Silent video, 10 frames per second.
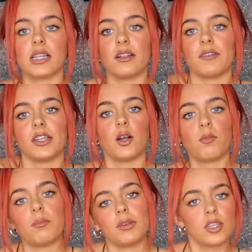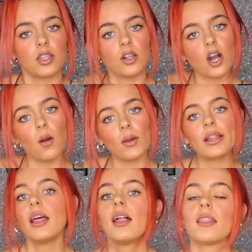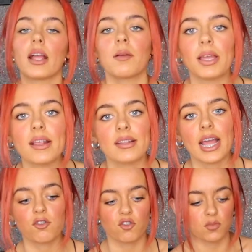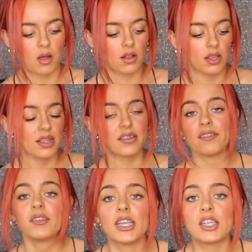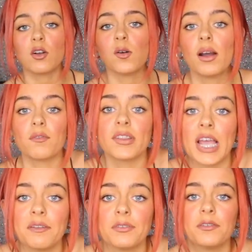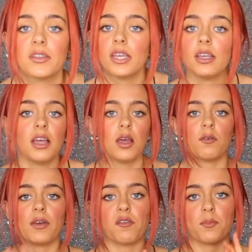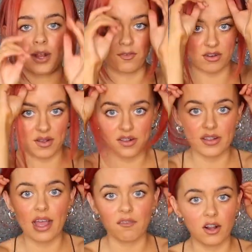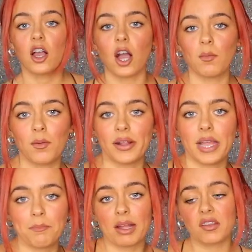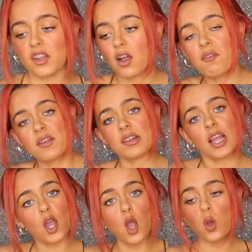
a little video, probably still going. They're amazing. Extra small, 17 euro for 10.50. Favorite pair of trousers ever. I'm gonna be wearing them back to the office, like,